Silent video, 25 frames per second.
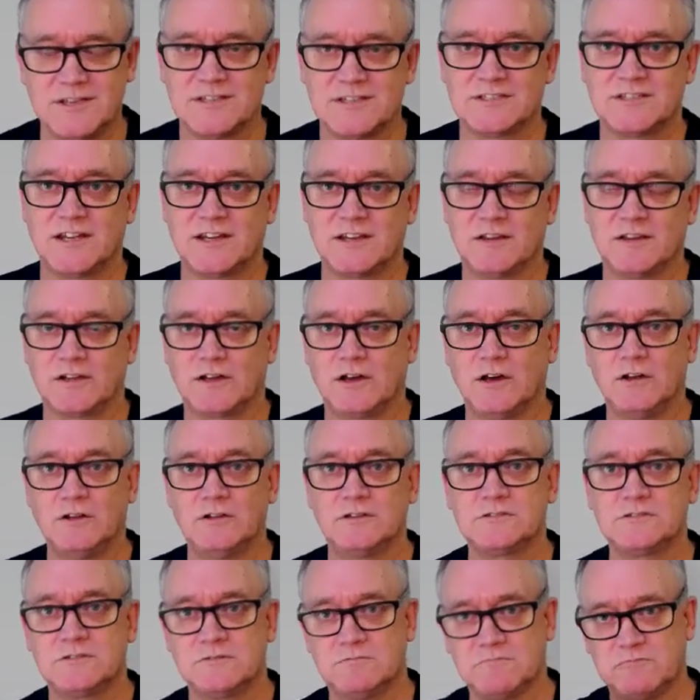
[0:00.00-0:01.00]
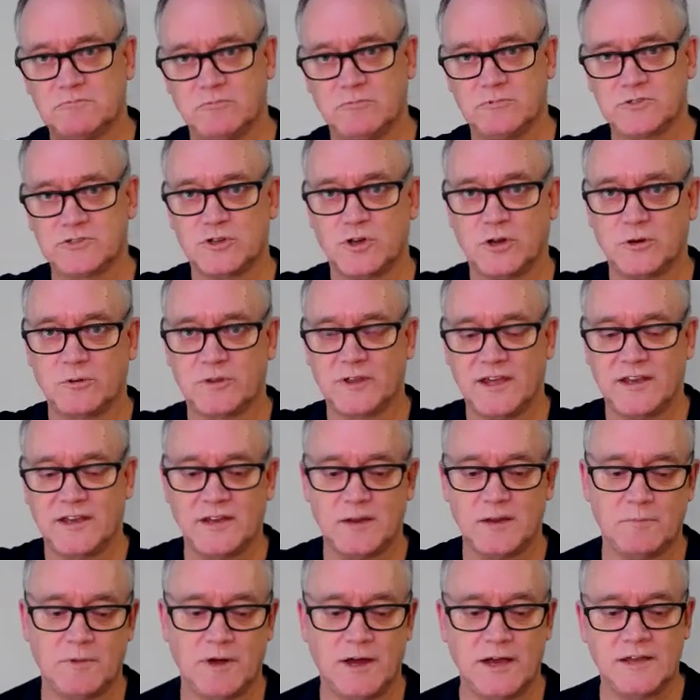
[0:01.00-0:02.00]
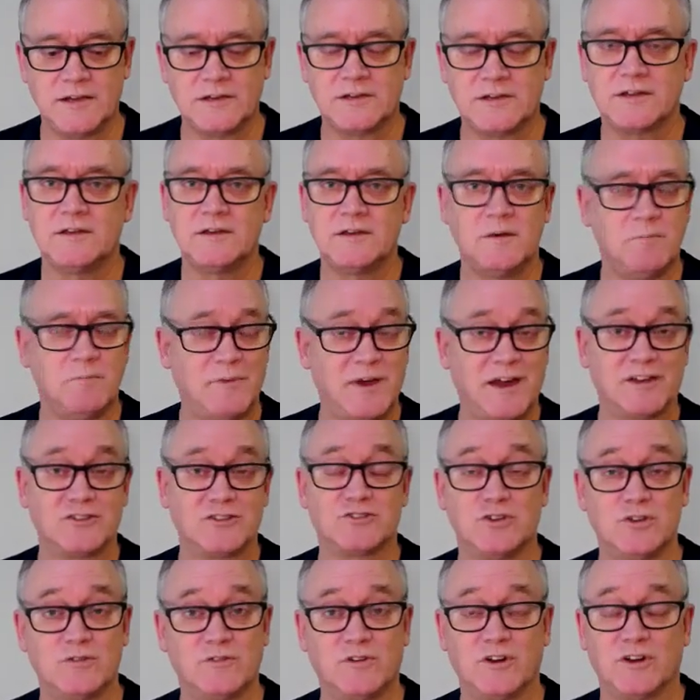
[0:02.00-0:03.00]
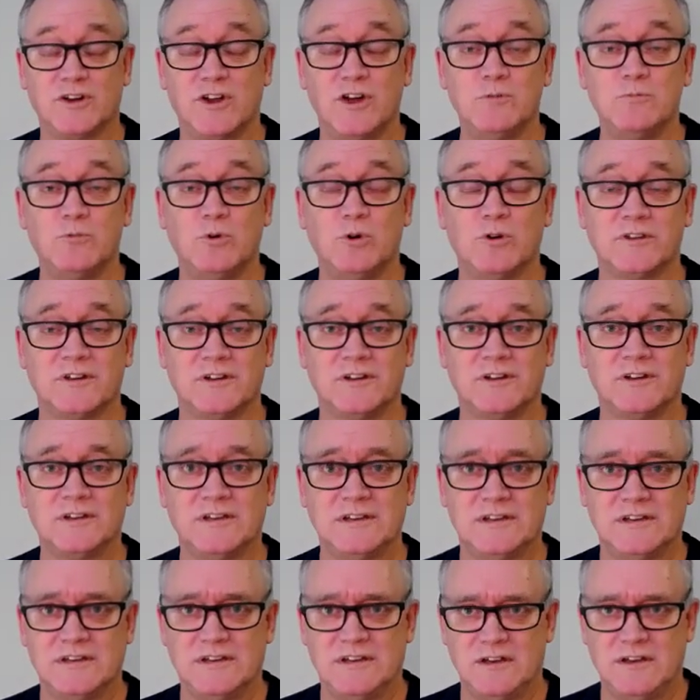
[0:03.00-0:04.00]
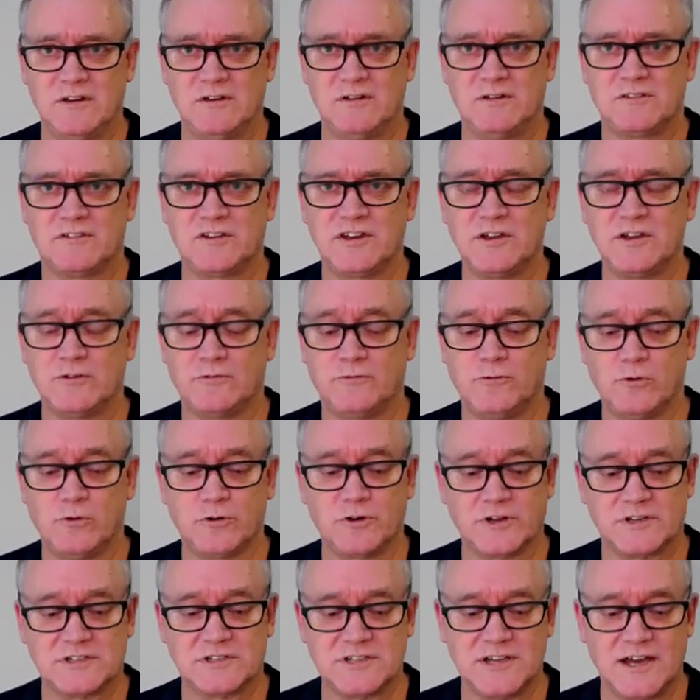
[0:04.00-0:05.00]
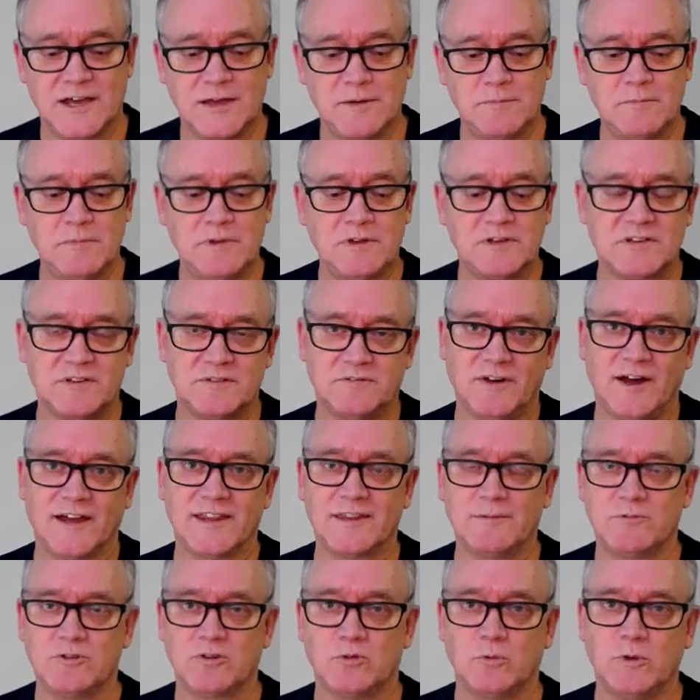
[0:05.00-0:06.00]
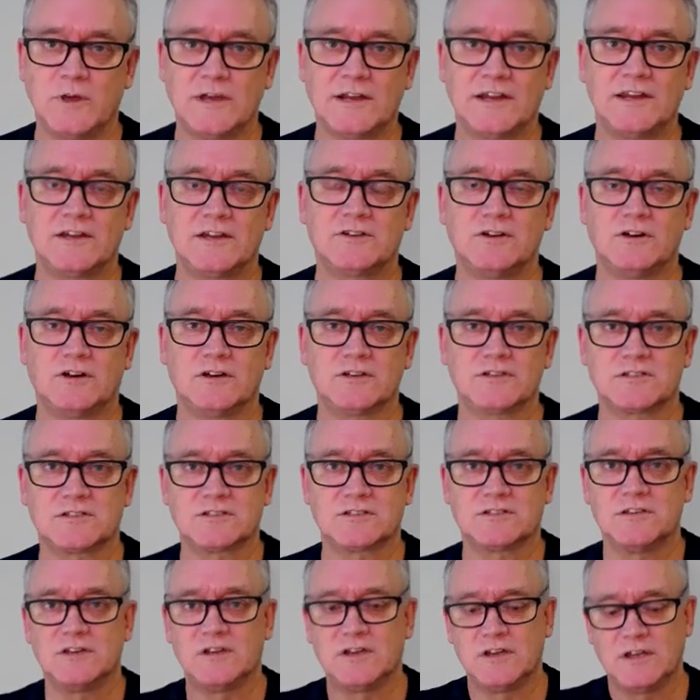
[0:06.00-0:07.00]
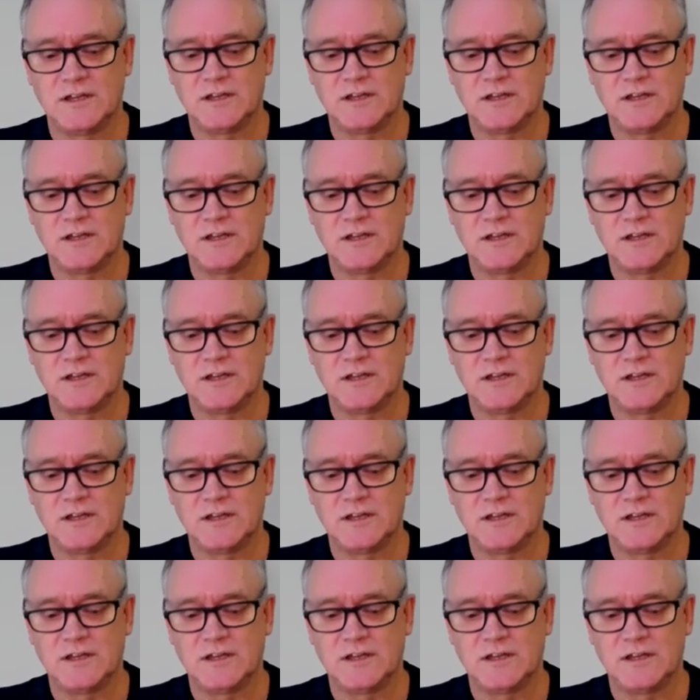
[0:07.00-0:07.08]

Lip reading: Setting the goals, starting with the end in mind, making sure you've got no more than 3 or 4 at a time, divide them into weekly tasks,